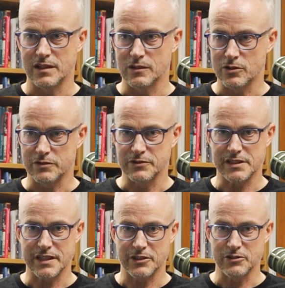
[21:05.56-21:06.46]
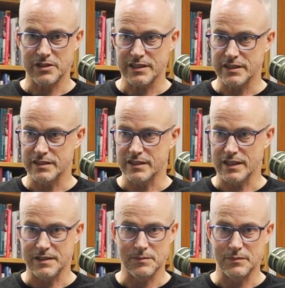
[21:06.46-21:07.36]
lot of integrity.
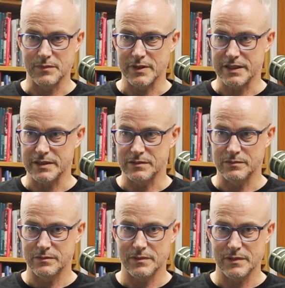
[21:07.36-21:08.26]
He